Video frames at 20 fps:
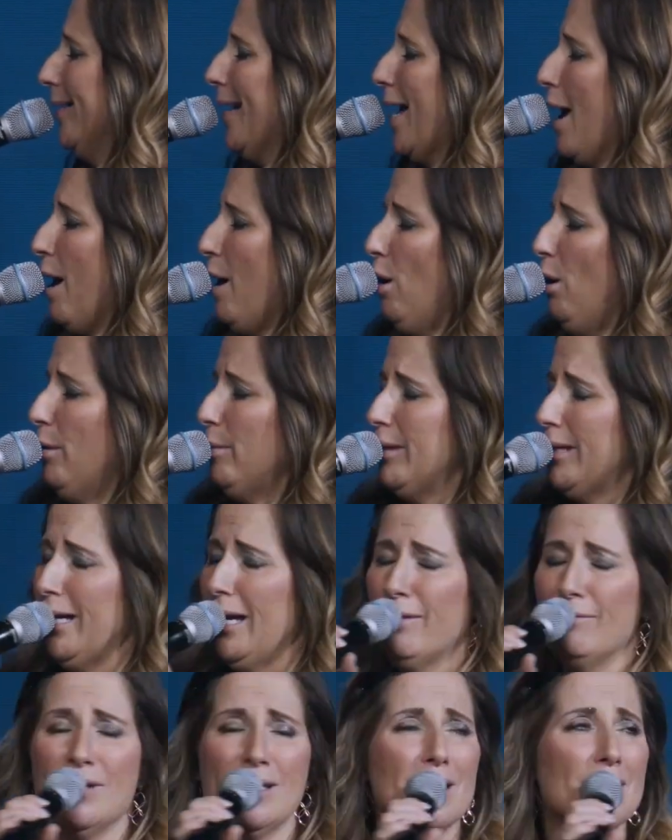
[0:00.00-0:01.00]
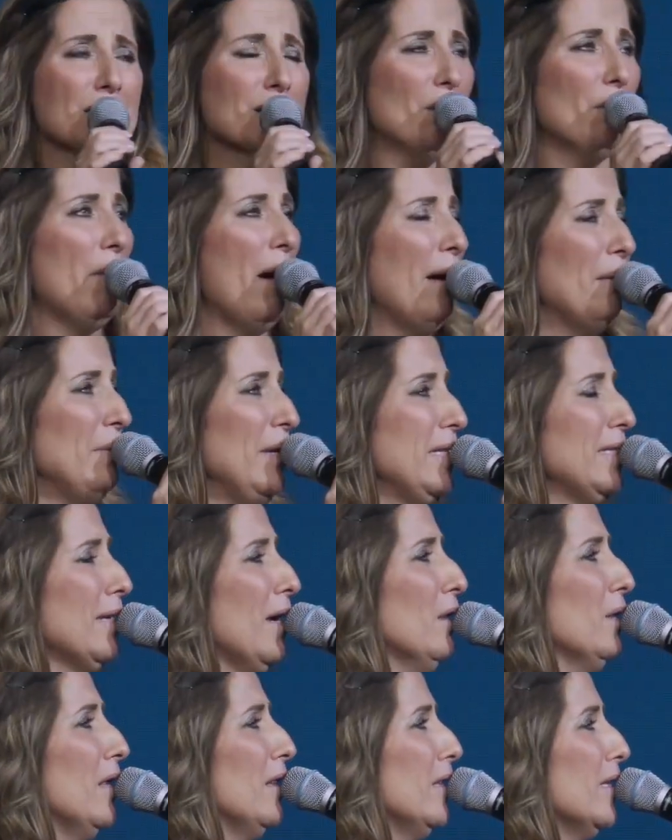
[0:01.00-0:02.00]
I hope Kevin doesn't mind me
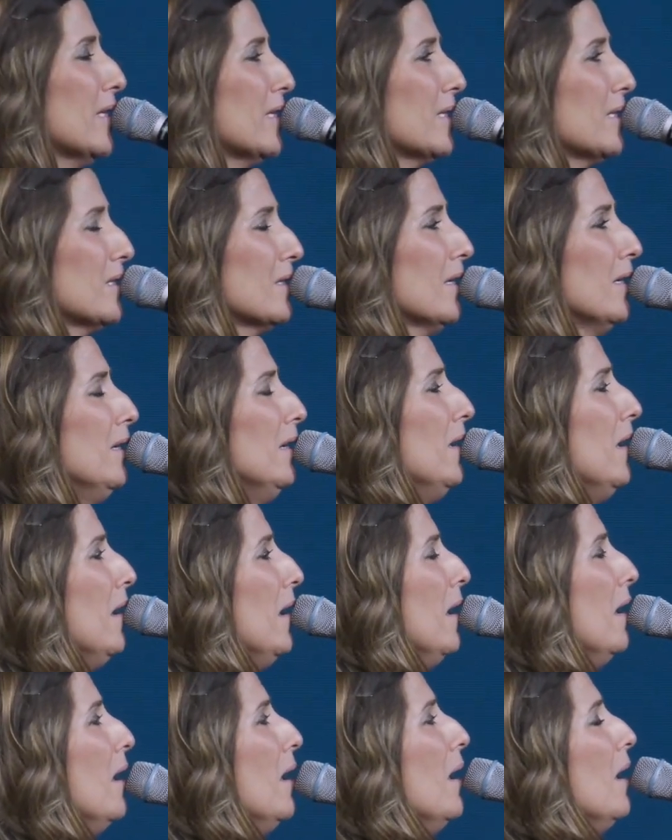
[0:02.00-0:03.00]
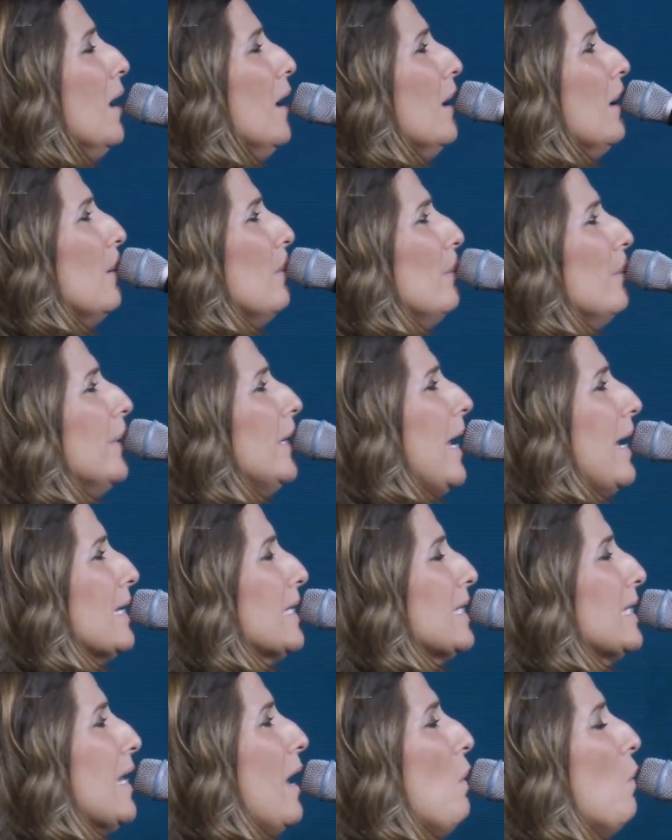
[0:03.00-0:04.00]
telling this, but I
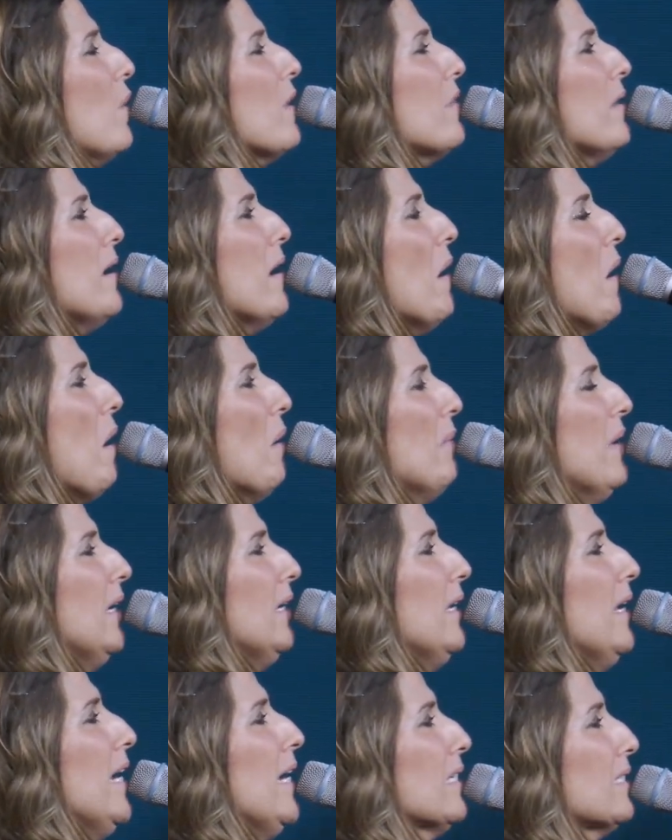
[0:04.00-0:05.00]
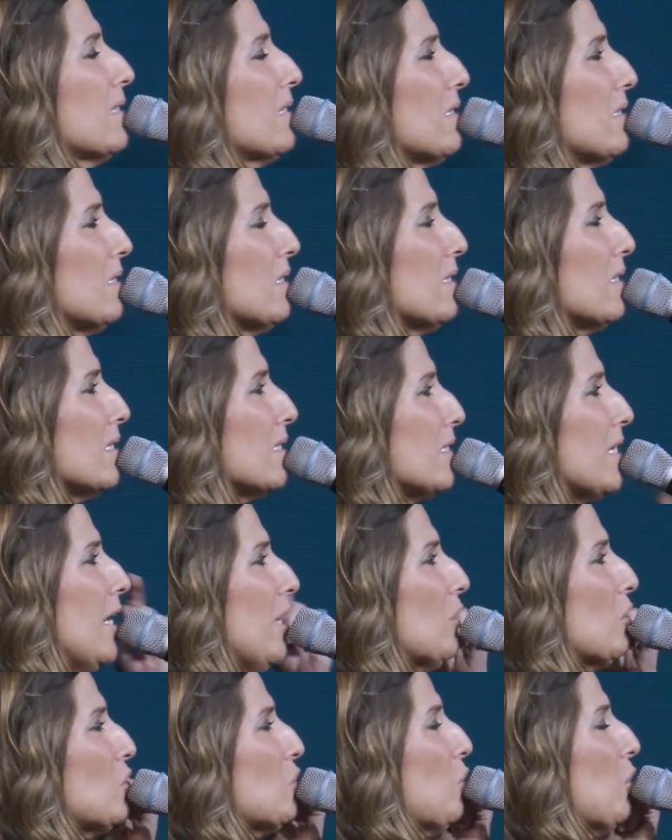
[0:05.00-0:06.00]
sat with him and his
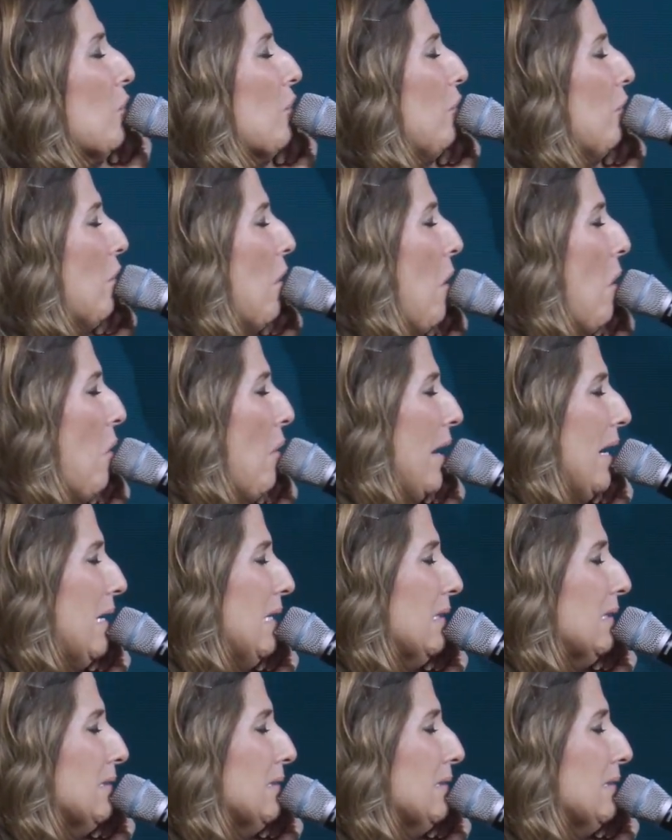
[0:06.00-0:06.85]
tears were flowing.